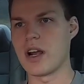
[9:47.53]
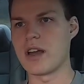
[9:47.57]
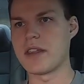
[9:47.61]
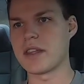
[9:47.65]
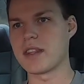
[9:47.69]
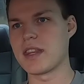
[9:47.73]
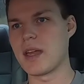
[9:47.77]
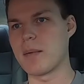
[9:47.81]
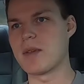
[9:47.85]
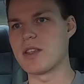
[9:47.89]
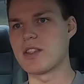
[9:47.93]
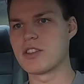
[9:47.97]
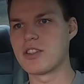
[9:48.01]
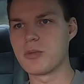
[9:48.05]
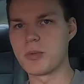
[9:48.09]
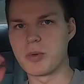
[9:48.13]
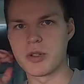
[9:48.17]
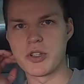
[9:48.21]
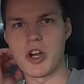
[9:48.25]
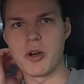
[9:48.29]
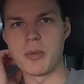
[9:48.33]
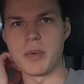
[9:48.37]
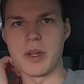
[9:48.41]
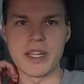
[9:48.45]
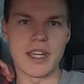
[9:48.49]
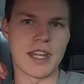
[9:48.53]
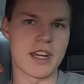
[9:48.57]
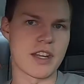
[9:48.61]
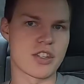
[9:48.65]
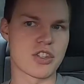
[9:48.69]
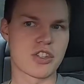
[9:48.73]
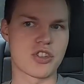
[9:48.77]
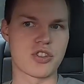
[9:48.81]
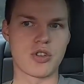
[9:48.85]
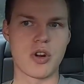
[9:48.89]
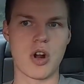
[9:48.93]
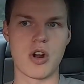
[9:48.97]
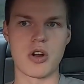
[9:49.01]
I think that'd be super dope. Like, get a
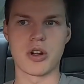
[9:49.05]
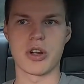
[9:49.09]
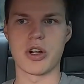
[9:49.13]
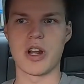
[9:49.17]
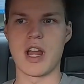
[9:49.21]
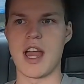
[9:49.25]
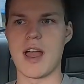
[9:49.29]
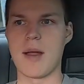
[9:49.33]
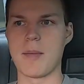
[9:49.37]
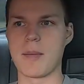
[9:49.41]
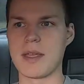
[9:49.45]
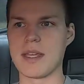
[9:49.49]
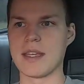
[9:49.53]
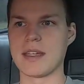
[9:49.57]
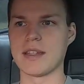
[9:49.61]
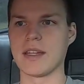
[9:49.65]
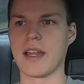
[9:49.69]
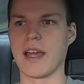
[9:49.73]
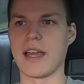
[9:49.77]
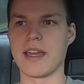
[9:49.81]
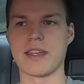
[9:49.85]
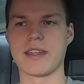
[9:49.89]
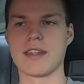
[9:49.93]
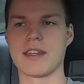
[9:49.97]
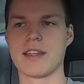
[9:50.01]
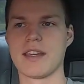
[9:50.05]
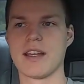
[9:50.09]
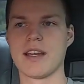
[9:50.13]
stroker Hemi and like